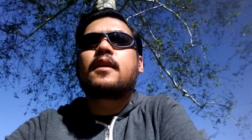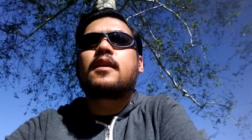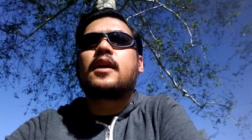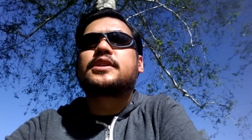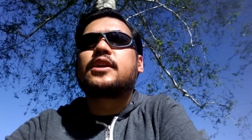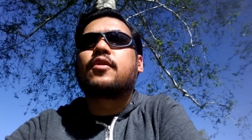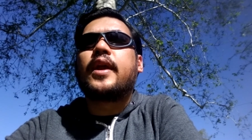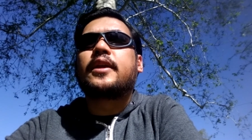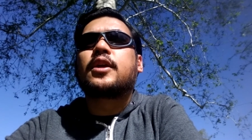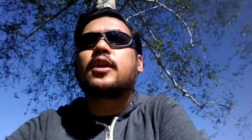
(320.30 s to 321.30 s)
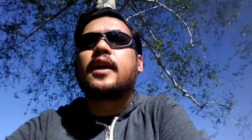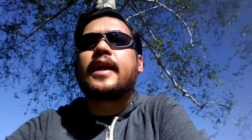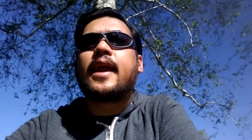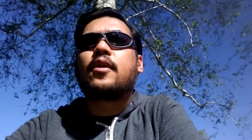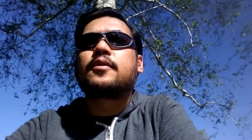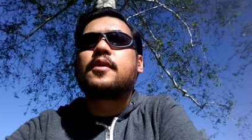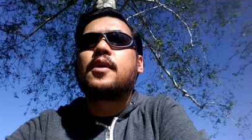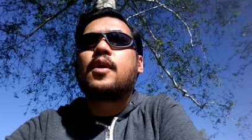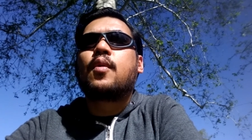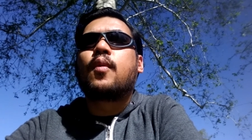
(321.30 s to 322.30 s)
content creator account
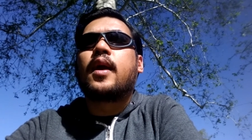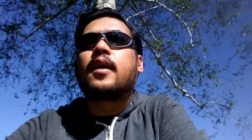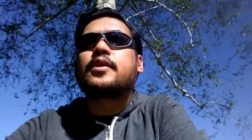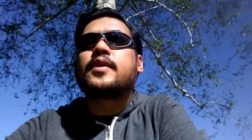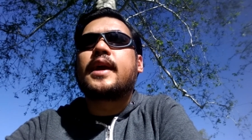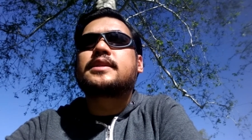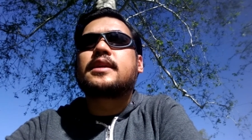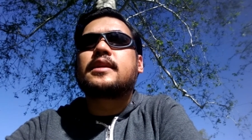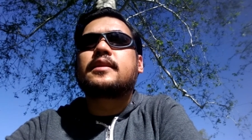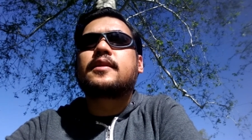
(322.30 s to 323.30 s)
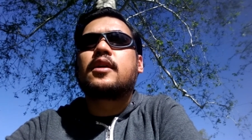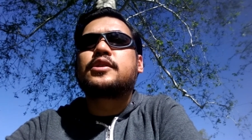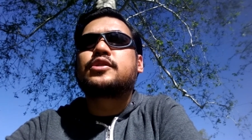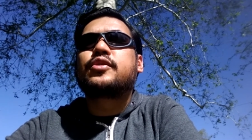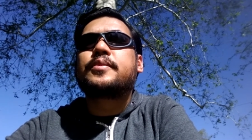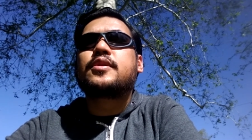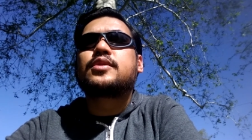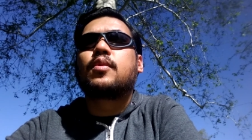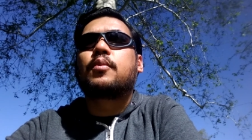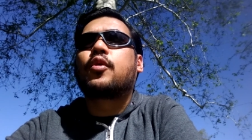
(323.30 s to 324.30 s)
where you guys can contribute
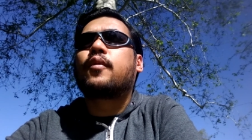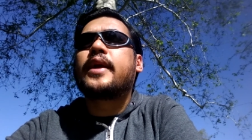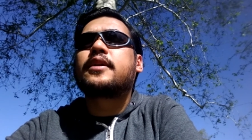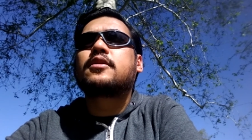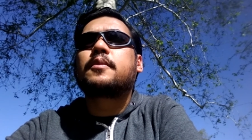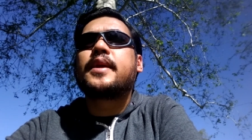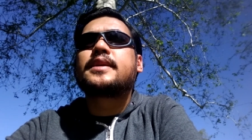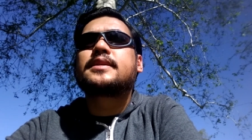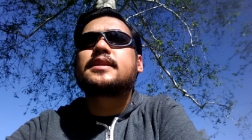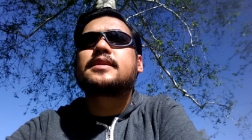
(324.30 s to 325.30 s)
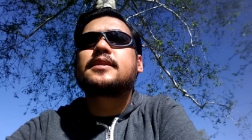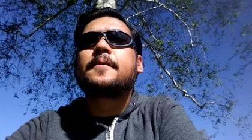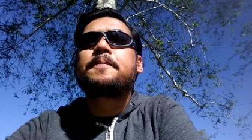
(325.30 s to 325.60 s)
to a more regular basis